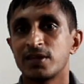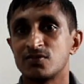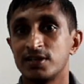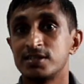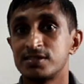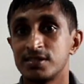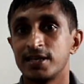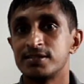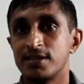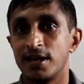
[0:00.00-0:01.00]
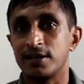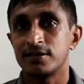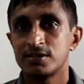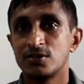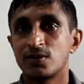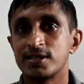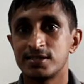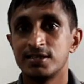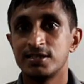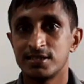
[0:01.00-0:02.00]
His word says that. You can
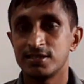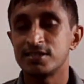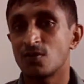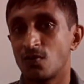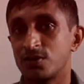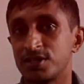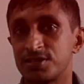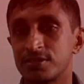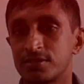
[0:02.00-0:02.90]
see this in this quotation.